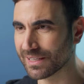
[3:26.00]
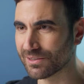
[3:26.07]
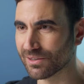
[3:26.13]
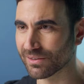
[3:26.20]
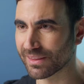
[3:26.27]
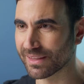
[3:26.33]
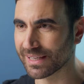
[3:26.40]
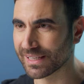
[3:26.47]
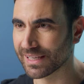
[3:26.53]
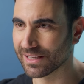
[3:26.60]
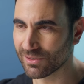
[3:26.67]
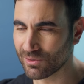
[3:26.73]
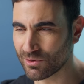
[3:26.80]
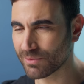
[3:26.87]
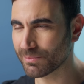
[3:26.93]
and not
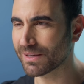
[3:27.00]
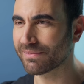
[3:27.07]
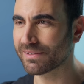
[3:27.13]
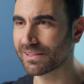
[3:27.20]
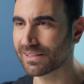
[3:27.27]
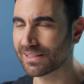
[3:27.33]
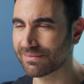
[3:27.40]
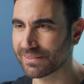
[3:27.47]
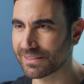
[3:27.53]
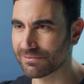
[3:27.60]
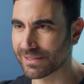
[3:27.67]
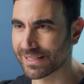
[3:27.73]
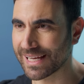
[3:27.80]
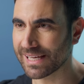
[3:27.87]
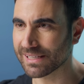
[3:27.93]
thinking, oh, I'm having a lovely
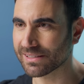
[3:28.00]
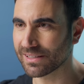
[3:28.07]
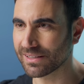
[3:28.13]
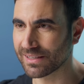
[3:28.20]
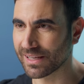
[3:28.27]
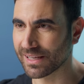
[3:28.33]
relax, aren't